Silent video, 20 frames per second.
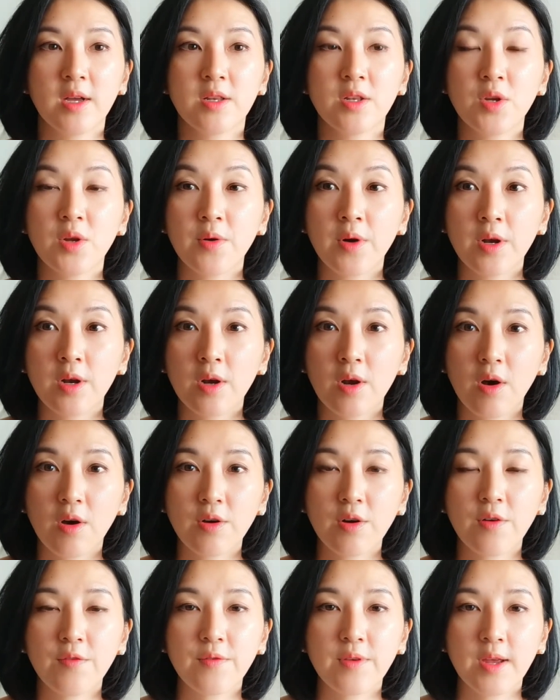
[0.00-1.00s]
Now, a lot
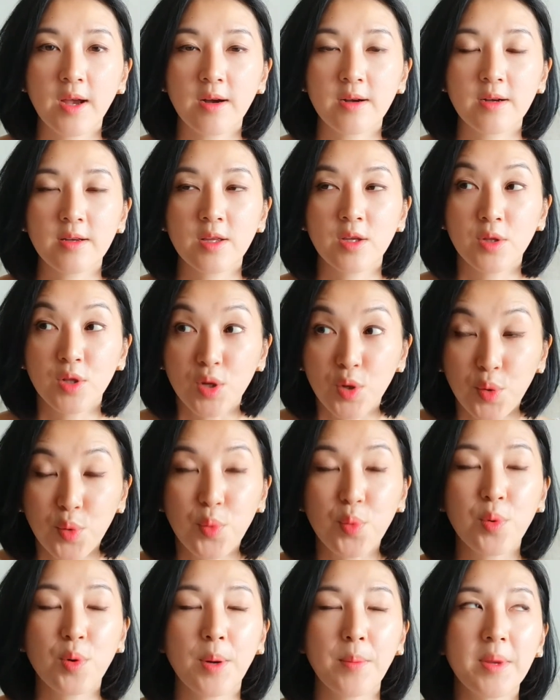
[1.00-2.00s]
of
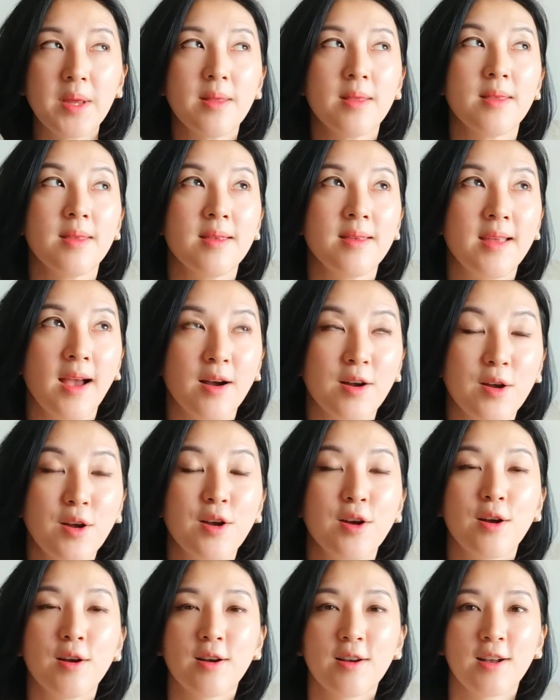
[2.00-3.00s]

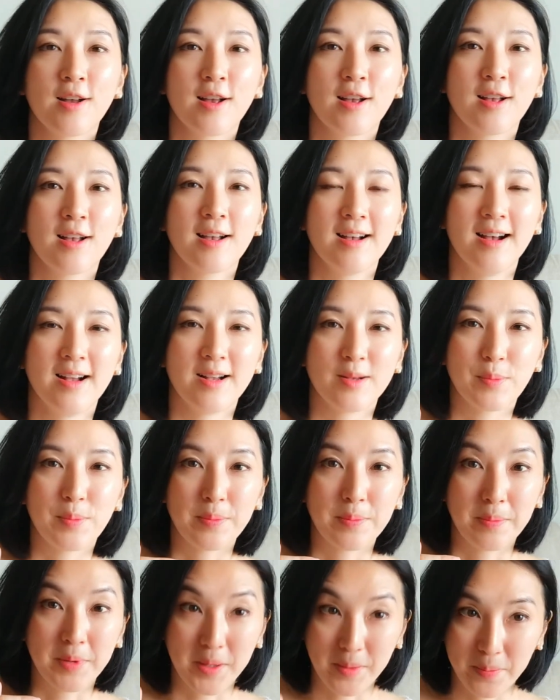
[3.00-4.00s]
younger
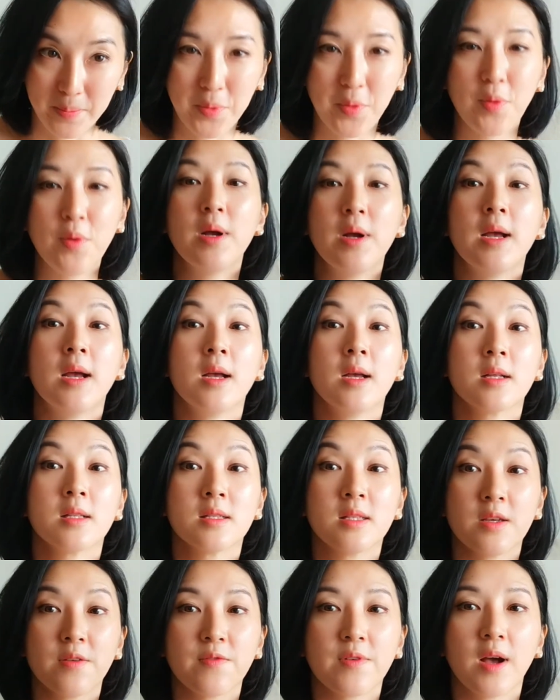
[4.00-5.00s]
people
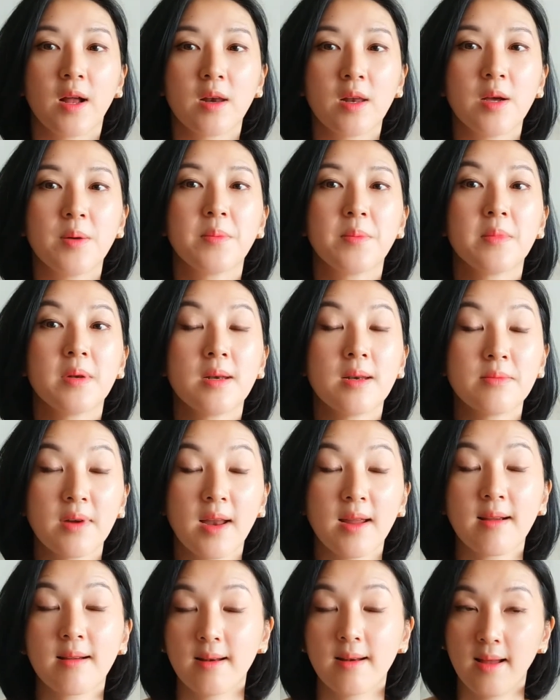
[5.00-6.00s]
develop
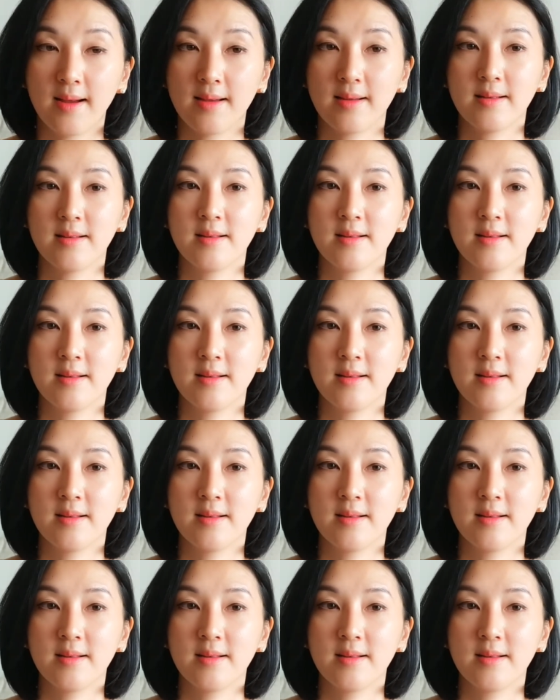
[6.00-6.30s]
neckline.